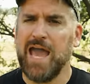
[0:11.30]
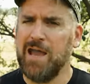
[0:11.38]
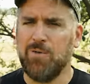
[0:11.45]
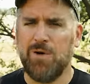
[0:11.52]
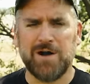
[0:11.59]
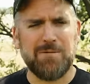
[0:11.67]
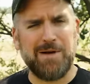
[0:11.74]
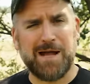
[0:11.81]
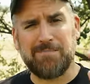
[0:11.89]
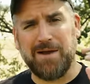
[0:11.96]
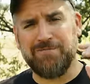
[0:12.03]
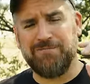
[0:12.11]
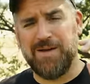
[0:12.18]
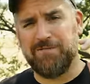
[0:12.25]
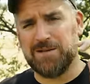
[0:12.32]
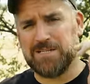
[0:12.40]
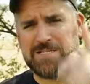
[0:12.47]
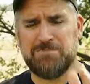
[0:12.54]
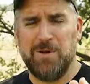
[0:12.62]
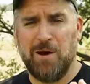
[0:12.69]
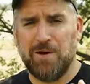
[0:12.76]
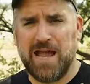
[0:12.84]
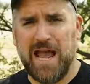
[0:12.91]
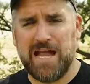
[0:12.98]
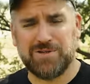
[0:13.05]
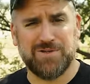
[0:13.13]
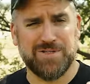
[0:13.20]
Hey, welcome back, my favorite
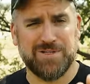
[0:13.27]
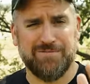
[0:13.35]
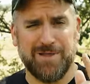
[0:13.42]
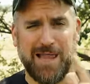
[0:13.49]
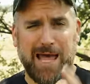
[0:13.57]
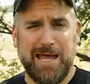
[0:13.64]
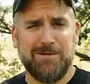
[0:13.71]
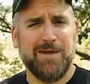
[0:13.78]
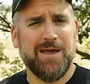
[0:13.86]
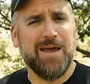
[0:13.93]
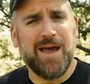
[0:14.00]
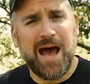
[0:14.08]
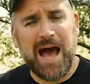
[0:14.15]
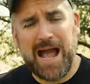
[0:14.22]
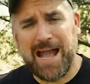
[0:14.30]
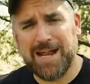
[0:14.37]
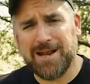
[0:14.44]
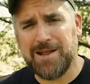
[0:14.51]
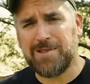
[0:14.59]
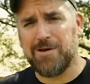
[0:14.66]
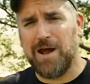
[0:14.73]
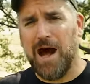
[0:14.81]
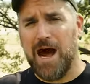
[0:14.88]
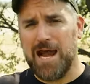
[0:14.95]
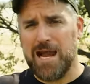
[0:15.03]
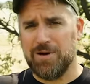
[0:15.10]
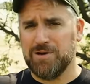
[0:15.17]
spellcasters of lead. I got another
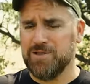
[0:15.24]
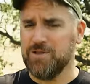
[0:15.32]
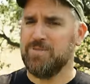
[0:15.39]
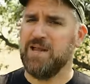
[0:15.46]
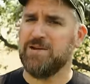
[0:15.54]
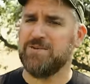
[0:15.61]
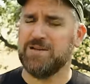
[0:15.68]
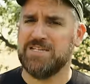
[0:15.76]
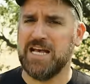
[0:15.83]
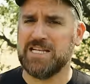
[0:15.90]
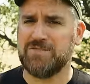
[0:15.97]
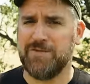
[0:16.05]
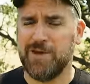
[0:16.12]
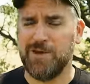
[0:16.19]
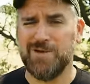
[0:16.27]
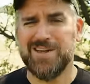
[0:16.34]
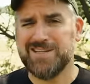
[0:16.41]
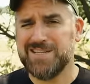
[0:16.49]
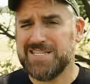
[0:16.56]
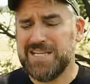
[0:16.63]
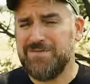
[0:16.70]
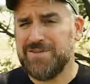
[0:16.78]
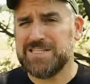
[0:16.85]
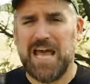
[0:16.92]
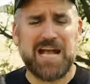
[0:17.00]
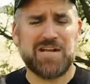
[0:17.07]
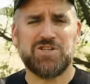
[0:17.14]
IR illuminator to test for you to see if
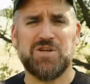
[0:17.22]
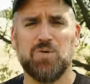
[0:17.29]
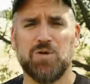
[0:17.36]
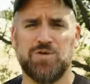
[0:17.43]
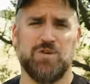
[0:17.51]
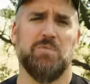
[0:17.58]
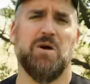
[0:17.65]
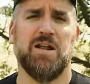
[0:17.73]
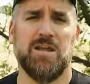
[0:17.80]
it's actually worth your